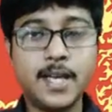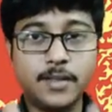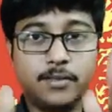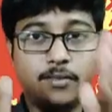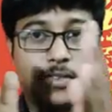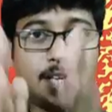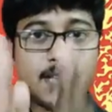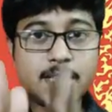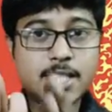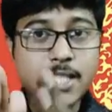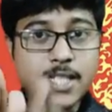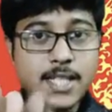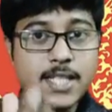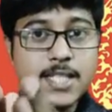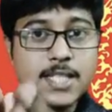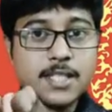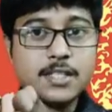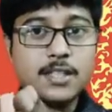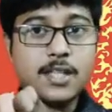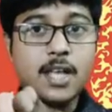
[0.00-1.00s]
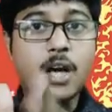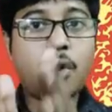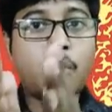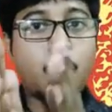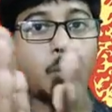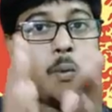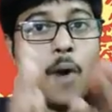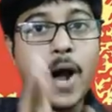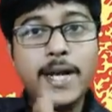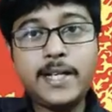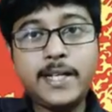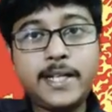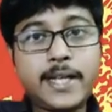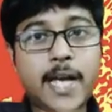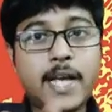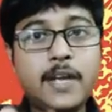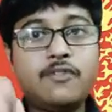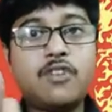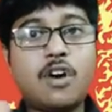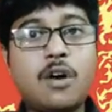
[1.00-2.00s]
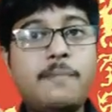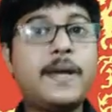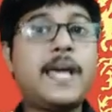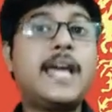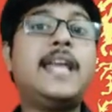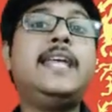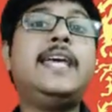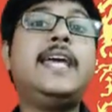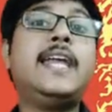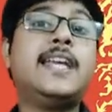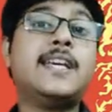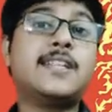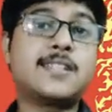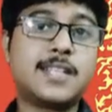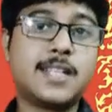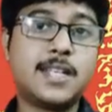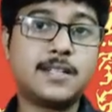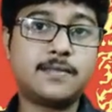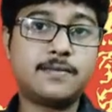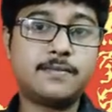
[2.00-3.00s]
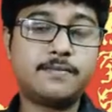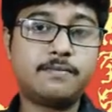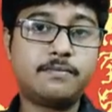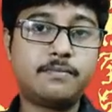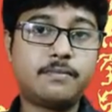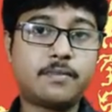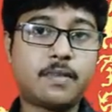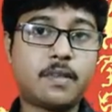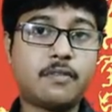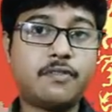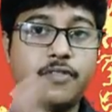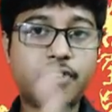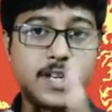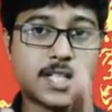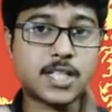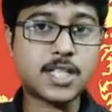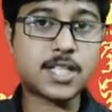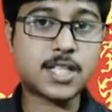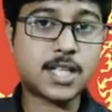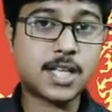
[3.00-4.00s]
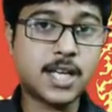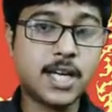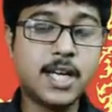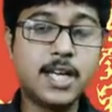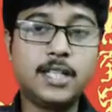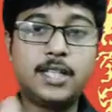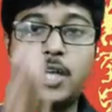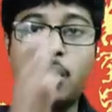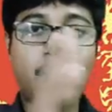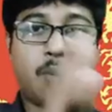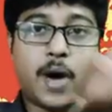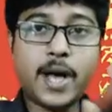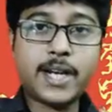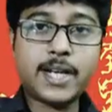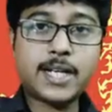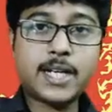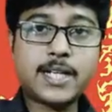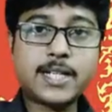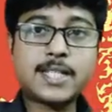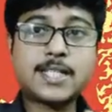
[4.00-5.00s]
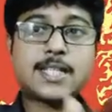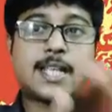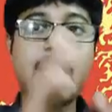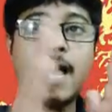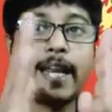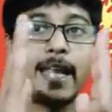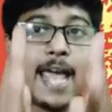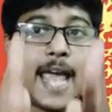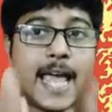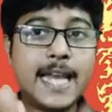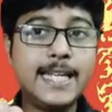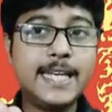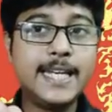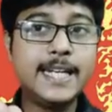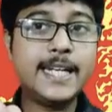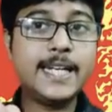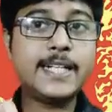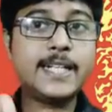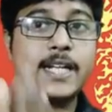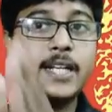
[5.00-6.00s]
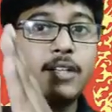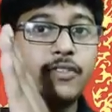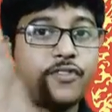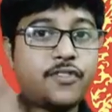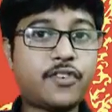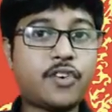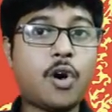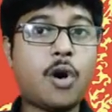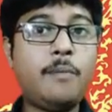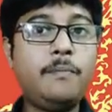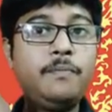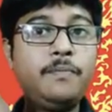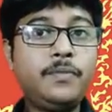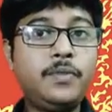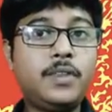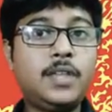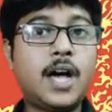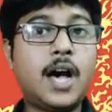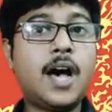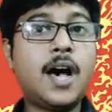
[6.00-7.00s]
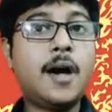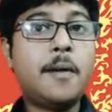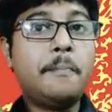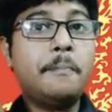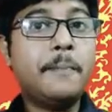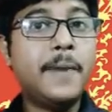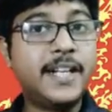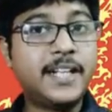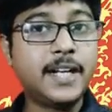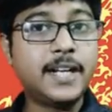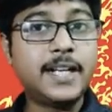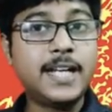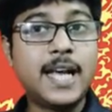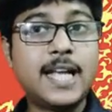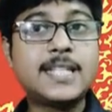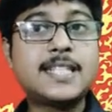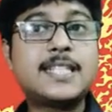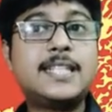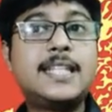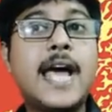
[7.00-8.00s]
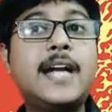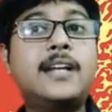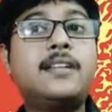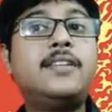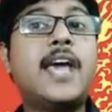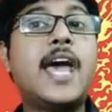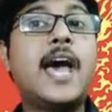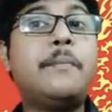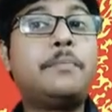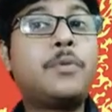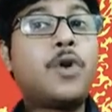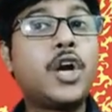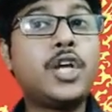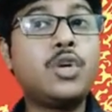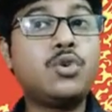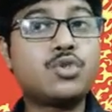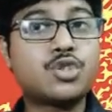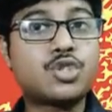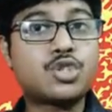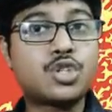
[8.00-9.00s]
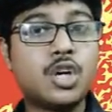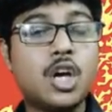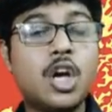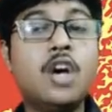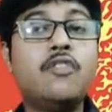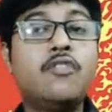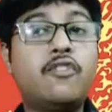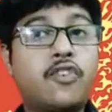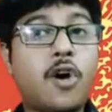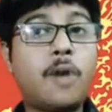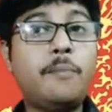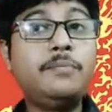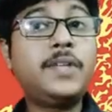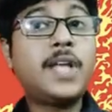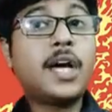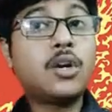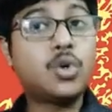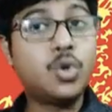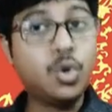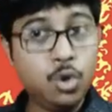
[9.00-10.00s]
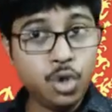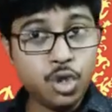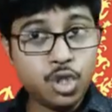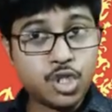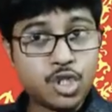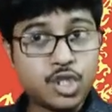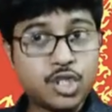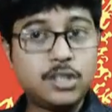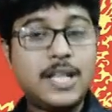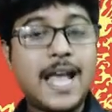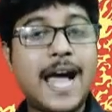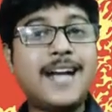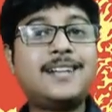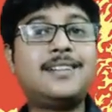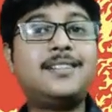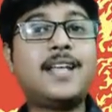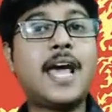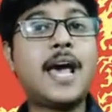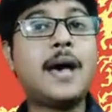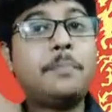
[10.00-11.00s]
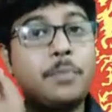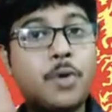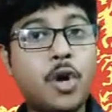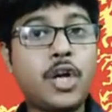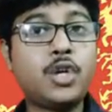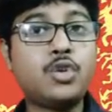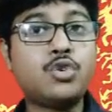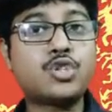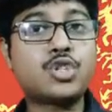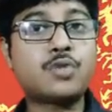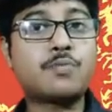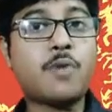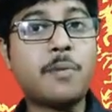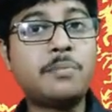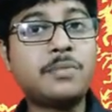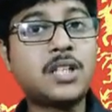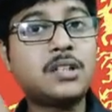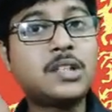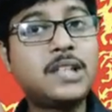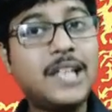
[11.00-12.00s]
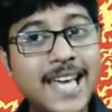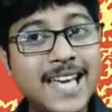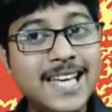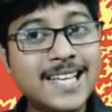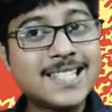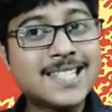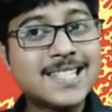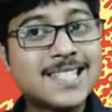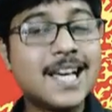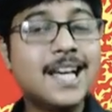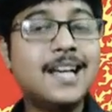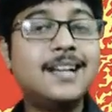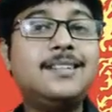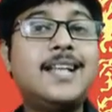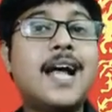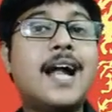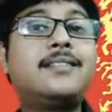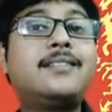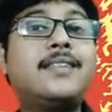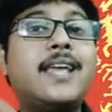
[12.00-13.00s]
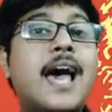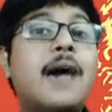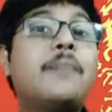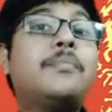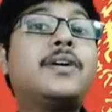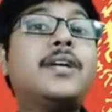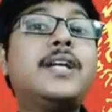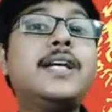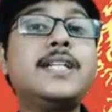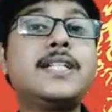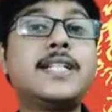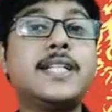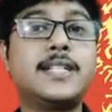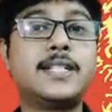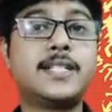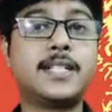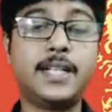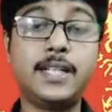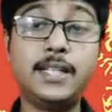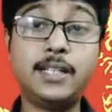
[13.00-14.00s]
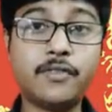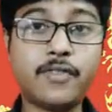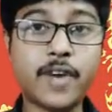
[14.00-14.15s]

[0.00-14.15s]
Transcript: This is the one type of alienation. First, the workers are alienated from the materials that they have produced, from the goods that they have produced, from the things that they have created in the